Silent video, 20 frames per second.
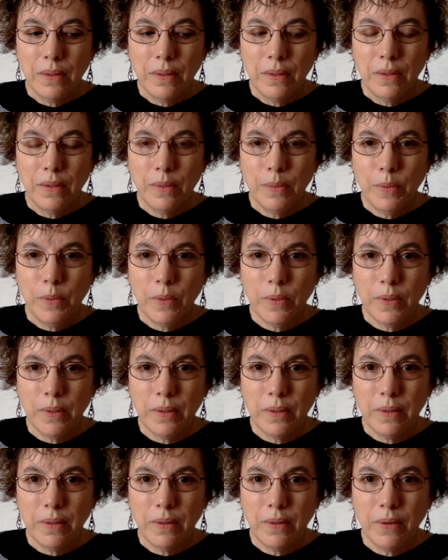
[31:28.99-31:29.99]
the spool,
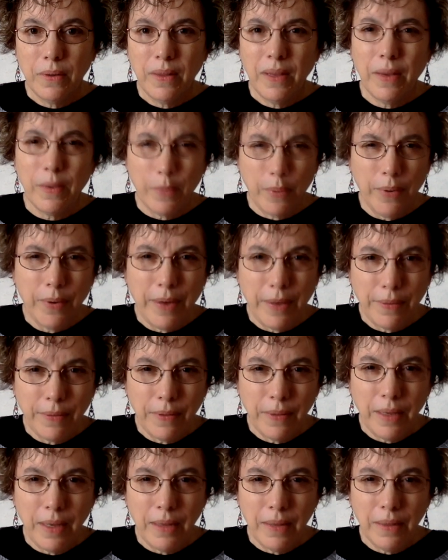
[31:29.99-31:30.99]
or the other way around.
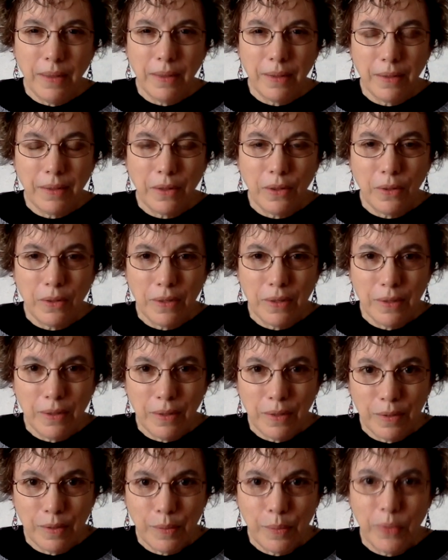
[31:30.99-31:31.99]
The closest
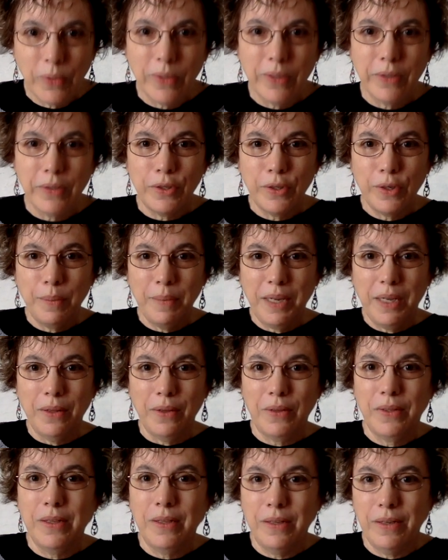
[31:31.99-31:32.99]
to the spool should be
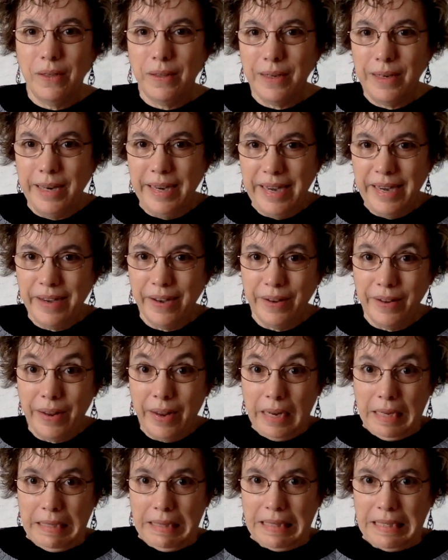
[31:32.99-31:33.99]
closest to the needle,
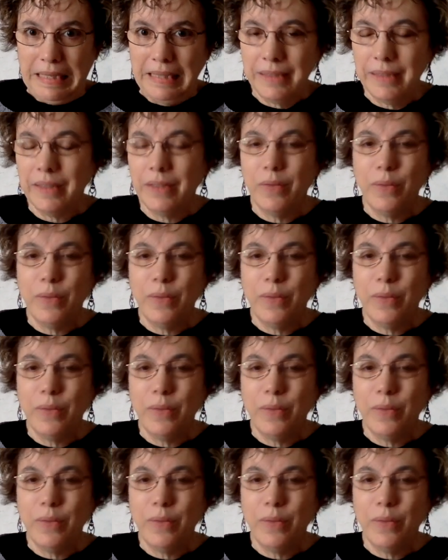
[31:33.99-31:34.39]
I think.